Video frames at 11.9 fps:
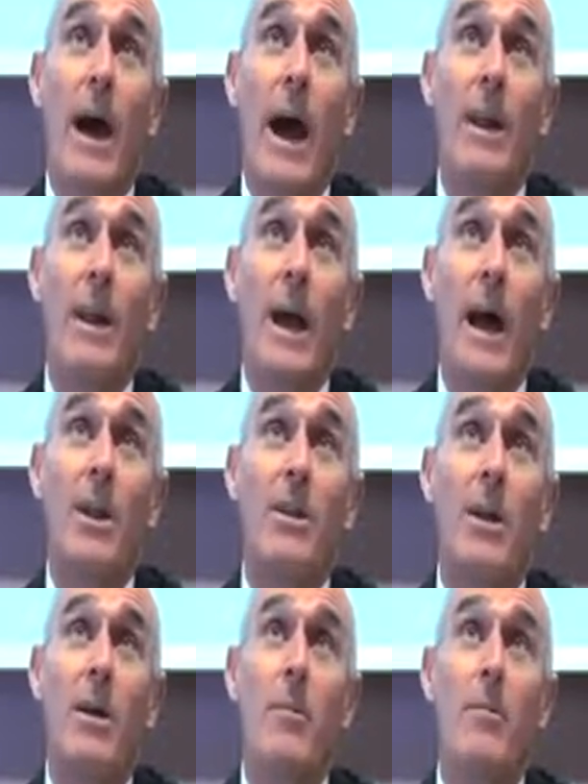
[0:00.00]
an
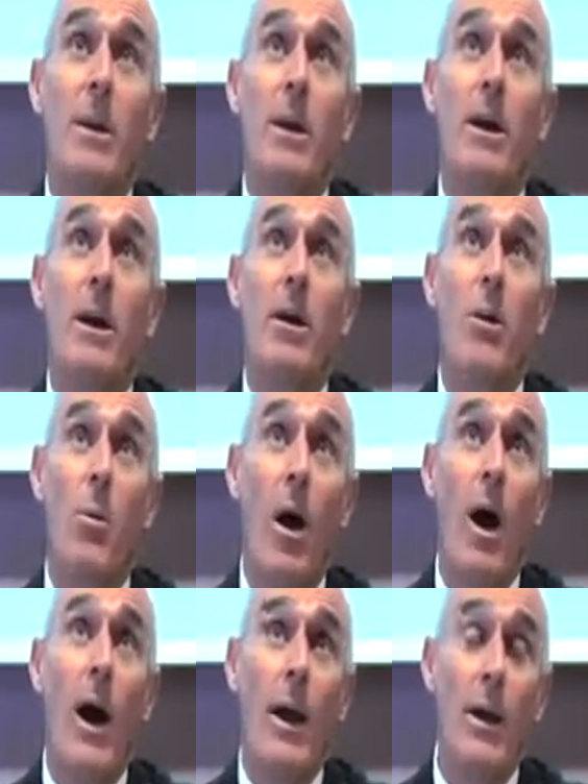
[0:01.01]
asset being
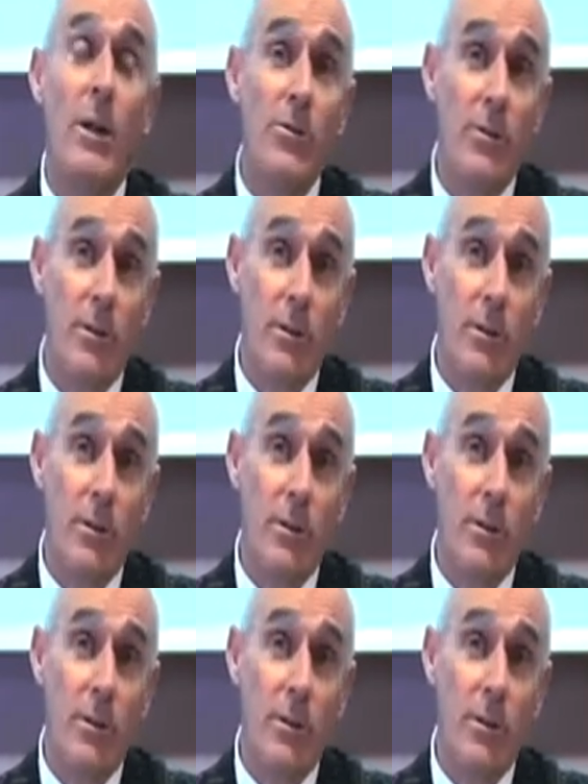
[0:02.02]
acquired